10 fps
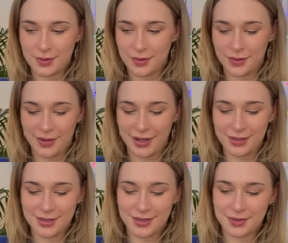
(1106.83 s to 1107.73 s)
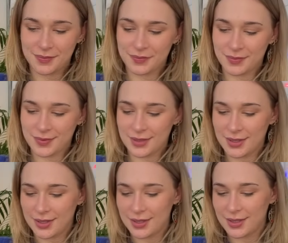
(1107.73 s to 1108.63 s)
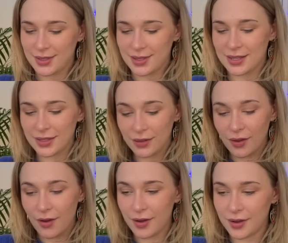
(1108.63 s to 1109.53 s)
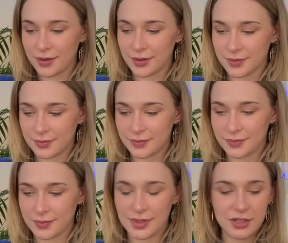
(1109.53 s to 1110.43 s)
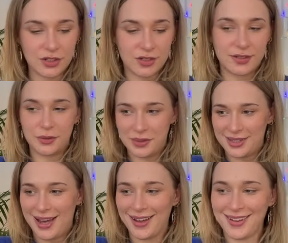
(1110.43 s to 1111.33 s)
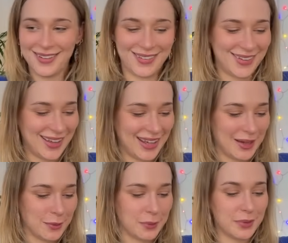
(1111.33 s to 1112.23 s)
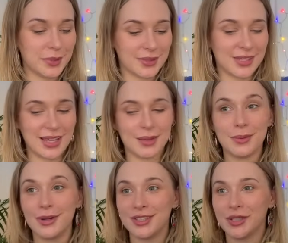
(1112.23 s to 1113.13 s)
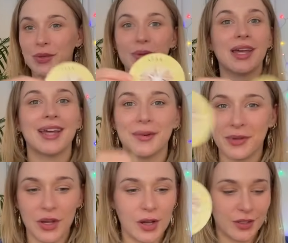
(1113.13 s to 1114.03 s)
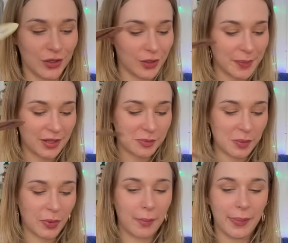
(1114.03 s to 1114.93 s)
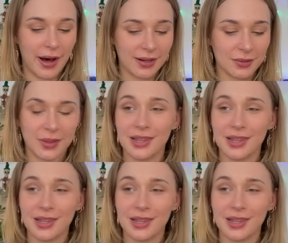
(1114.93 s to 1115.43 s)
All right, that's a lot. Let's just deal with that. We will say them all. So you're about to be bombarded with a